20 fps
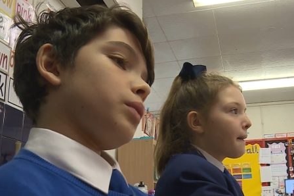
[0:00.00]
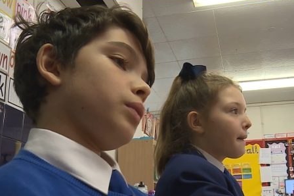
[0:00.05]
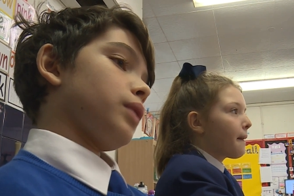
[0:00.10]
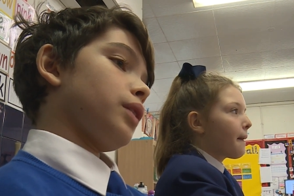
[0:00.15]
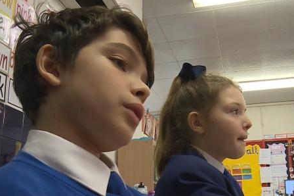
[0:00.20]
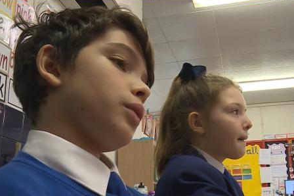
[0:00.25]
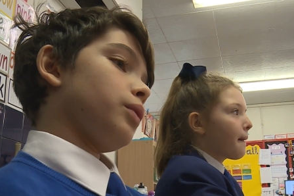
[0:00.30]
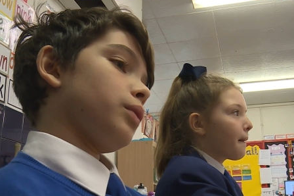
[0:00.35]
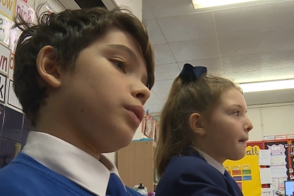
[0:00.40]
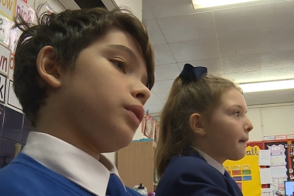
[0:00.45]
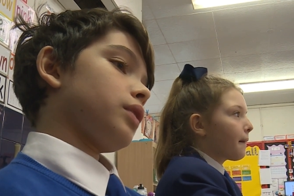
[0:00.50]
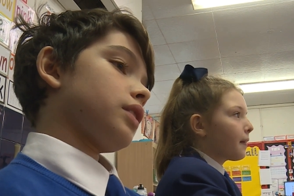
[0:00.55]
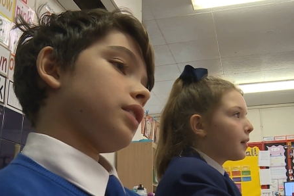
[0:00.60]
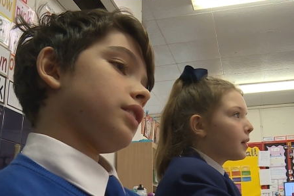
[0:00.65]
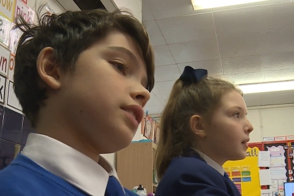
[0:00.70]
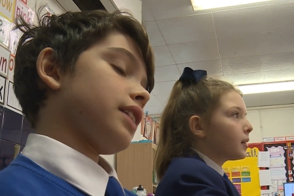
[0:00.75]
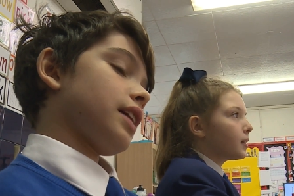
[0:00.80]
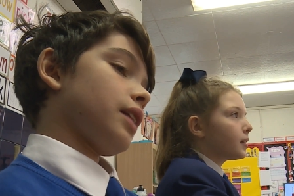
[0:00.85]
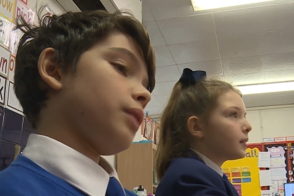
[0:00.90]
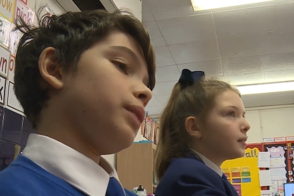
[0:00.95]
Speaker 1: well,
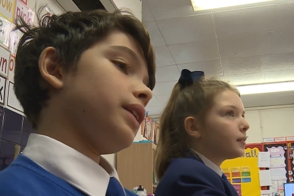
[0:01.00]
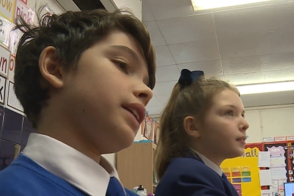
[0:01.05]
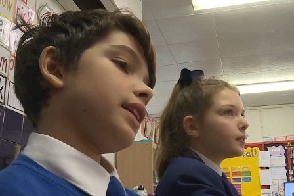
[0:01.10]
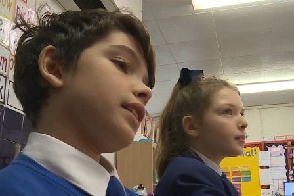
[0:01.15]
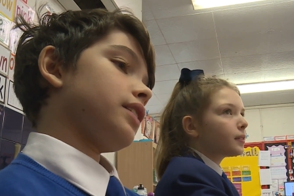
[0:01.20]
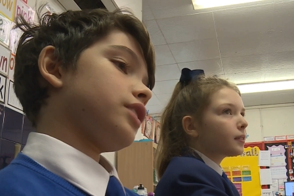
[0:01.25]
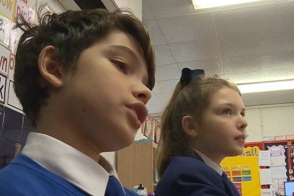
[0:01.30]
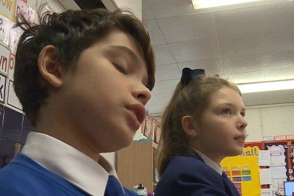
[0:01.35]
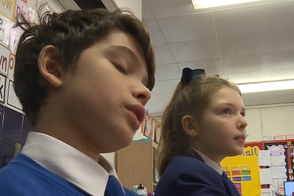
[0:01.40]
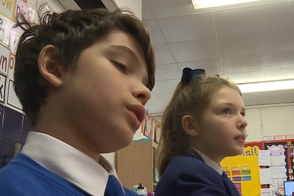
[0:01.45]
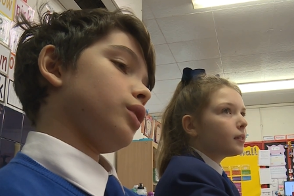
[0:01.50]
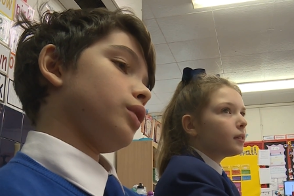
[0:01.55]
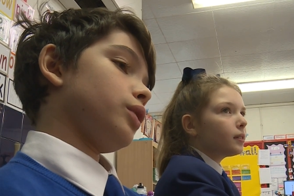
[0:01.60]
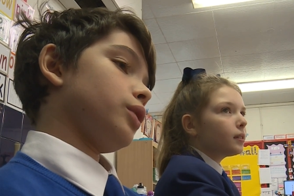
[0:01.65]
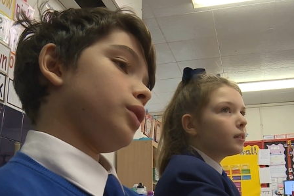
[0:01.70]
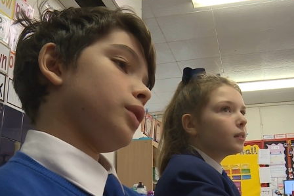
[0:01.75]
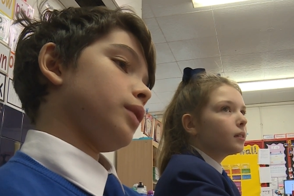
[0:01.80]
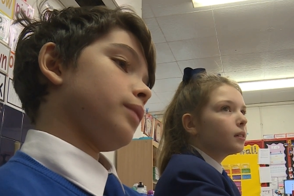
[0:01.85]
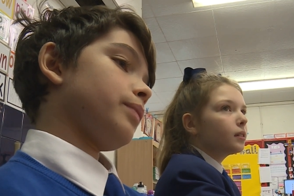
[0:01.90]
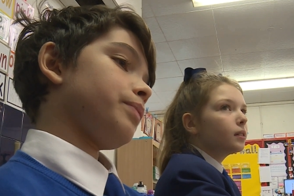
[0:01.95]
because now we get
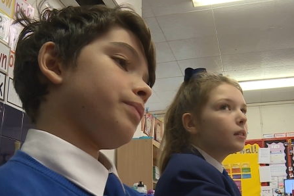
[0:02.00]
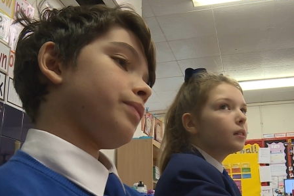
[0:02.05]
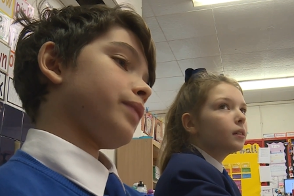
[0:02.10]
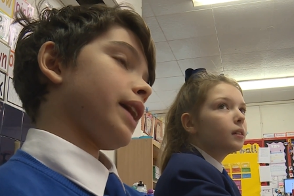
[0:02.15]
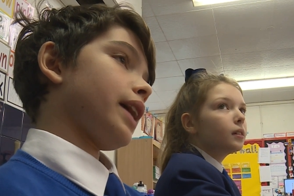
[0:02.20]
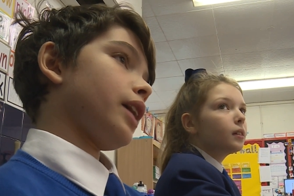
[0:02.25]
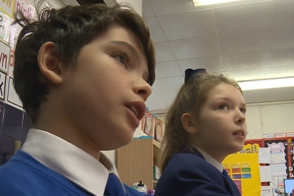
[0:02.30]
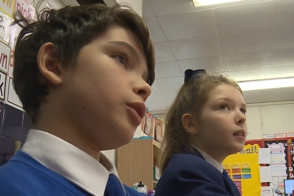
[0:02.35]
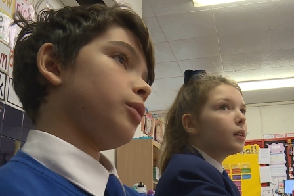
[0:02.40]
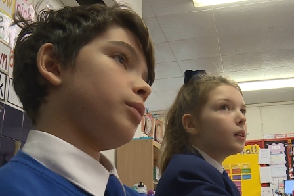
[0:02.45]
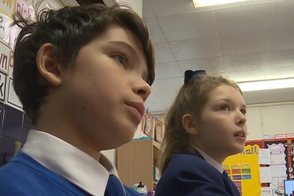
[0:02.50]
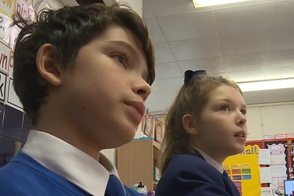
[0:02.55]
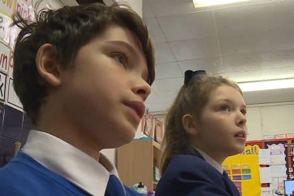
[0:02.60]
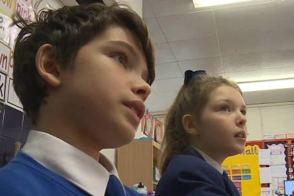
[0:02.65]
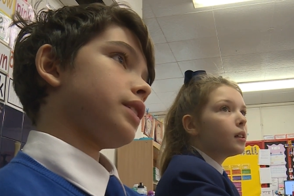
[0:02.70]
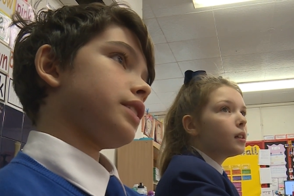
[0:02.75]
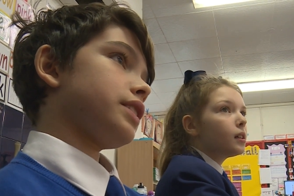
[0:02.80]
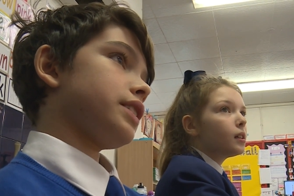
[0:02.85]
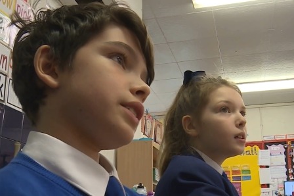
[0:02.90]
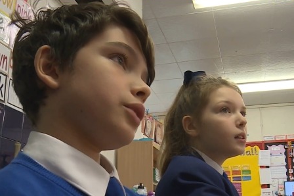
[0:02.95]
to help
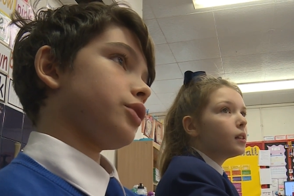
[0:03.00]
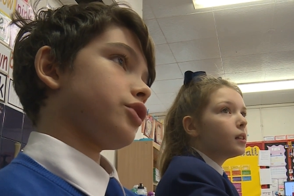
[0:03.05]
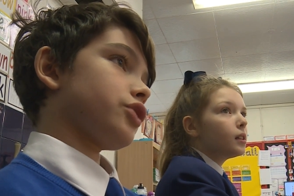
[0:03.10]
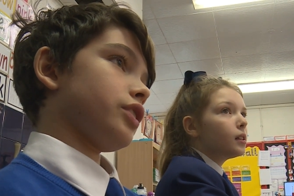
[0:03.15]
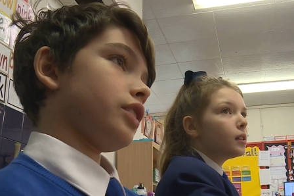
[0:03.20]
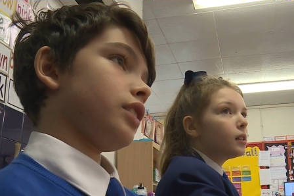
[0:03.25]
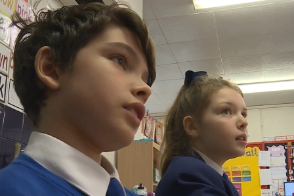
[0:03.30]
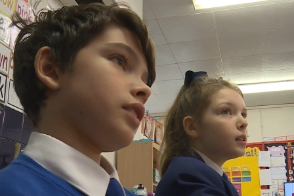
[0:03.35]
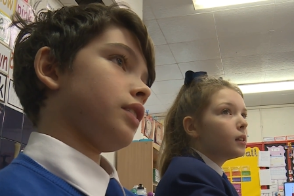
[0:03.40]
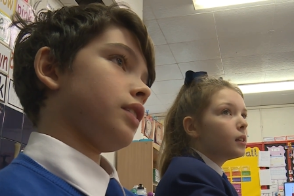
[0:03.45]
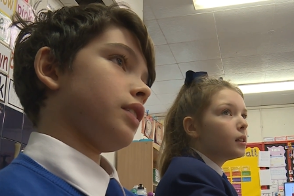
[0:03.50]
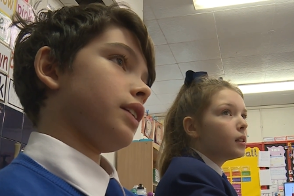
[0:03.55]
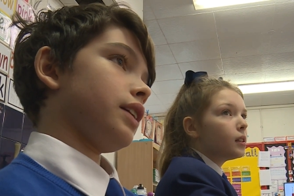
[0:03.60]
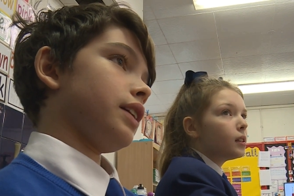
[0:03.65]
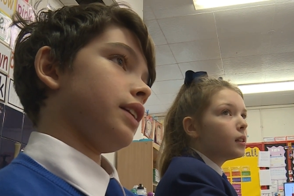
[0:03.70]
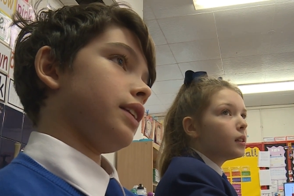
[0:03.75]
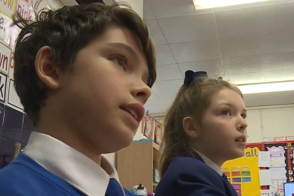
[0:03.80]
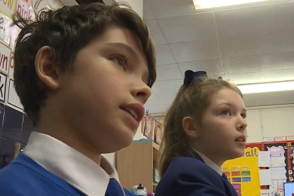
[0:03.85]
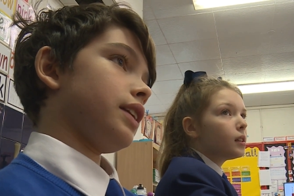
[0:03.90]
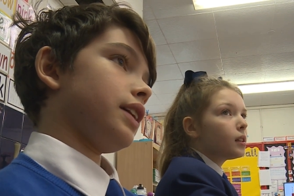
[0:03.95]
children
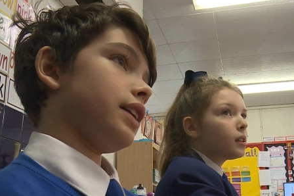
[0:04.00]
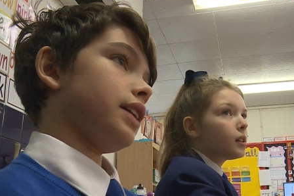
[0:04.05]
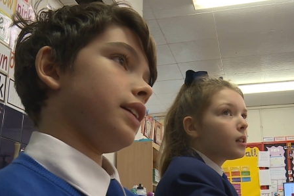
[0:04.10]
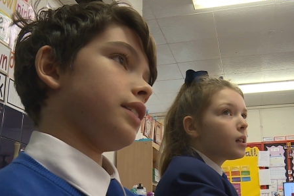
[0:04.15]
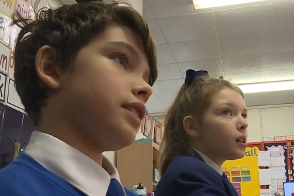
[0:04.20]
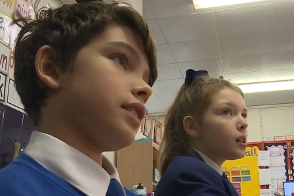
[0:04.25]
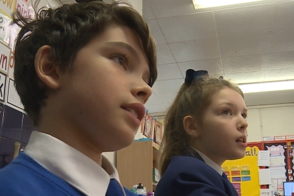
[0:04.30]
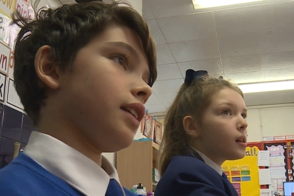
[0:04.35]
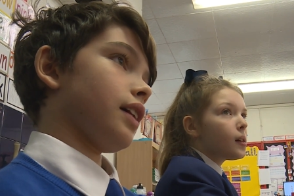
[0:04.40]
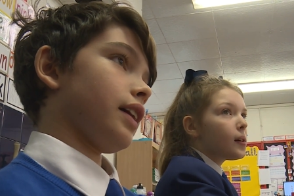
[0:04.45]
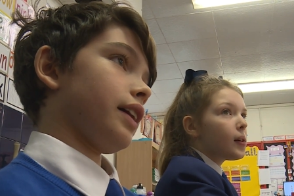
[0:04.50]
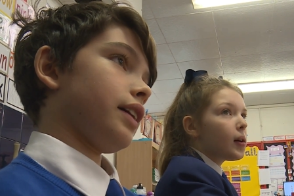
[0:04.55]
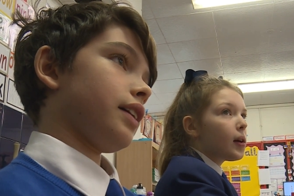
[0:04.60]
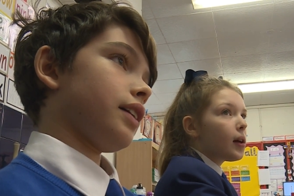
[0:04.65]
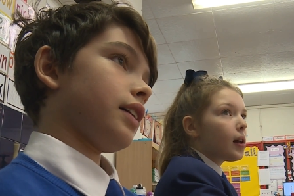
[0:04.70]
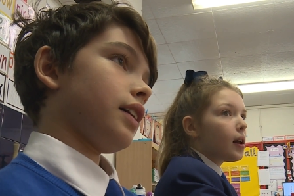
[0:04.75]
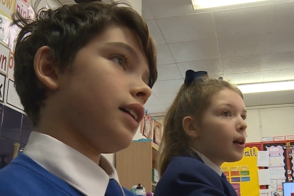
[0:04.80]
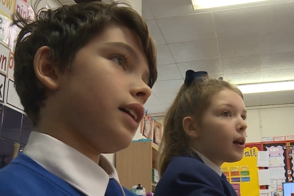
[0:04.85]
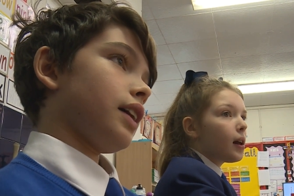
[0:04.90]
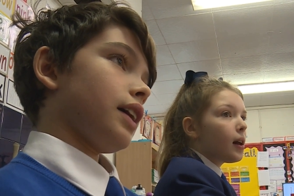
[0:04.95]
in need and, like,
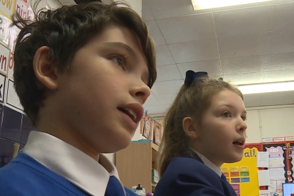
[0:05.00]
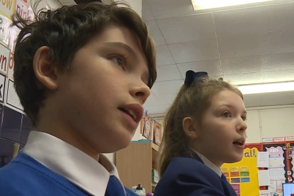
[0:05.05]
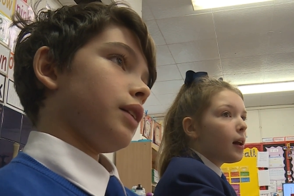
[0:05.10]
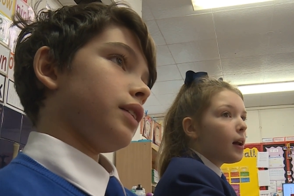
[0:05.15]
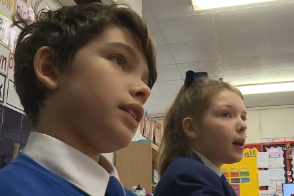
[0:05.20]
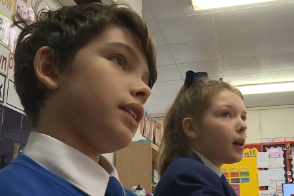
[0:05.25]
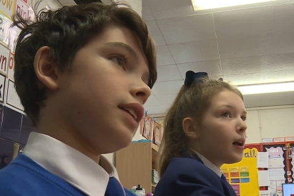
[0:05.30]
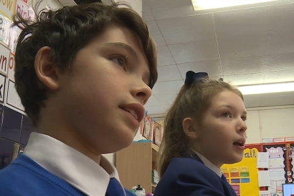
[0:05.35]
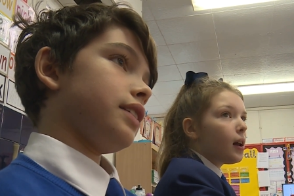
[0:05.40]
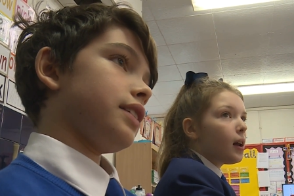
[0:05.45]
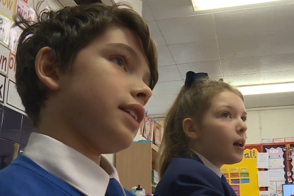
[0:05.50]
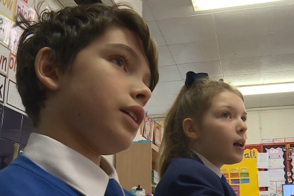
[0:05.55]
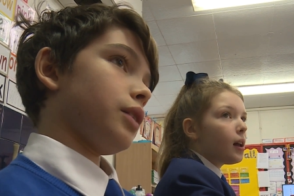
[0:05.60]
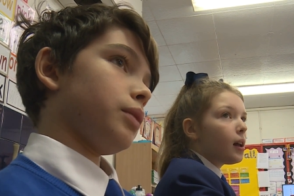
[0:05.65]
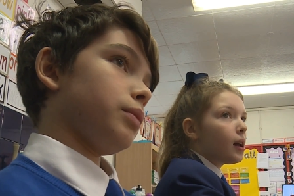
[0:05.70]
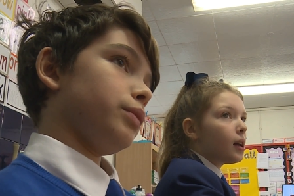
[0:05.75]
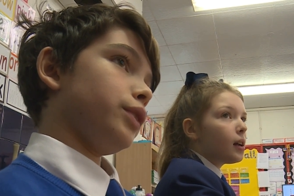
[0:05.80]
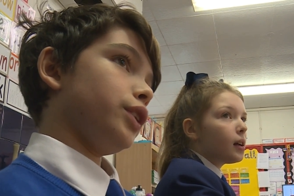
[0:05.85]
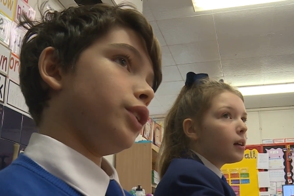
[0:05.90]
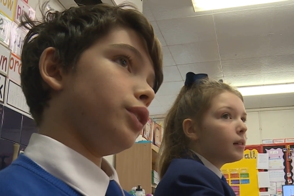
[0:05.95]
need
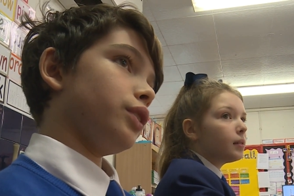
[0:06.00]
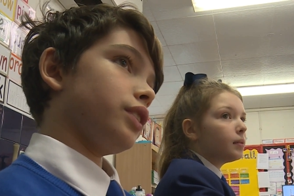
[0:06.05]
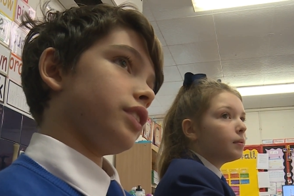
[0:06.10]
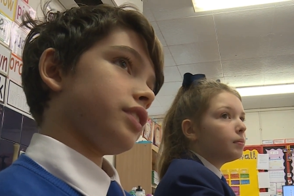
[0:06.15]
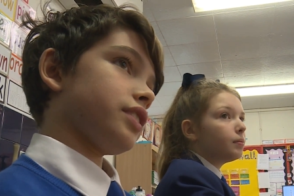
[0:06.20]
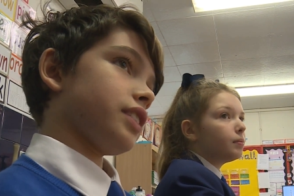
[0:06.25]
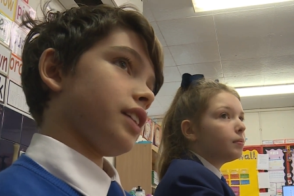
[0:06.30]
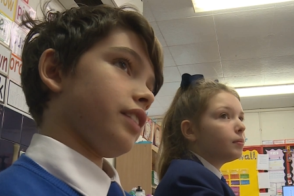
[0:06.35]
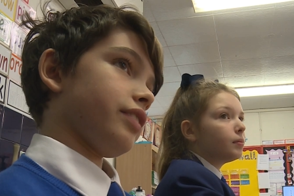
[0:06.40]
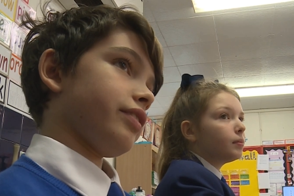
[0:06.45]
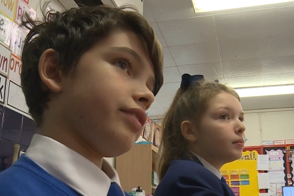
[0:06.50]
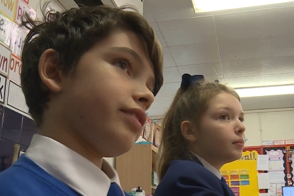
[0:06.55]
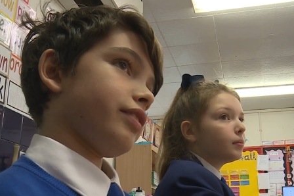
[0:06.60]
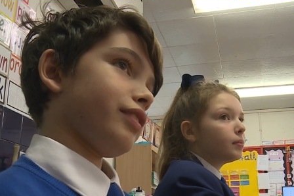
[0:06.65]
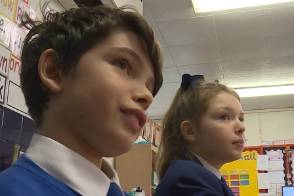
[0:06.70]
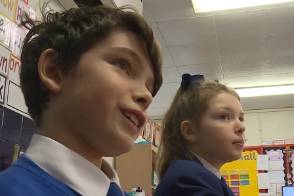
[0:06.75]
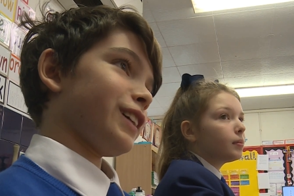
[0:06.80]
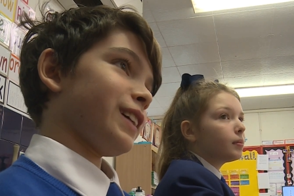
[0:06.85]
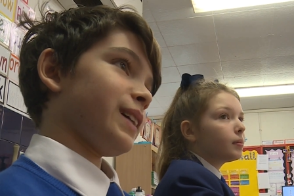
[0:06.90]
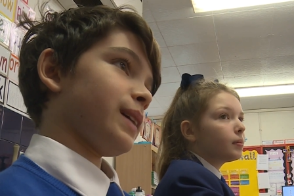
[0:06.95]
help UNICEF.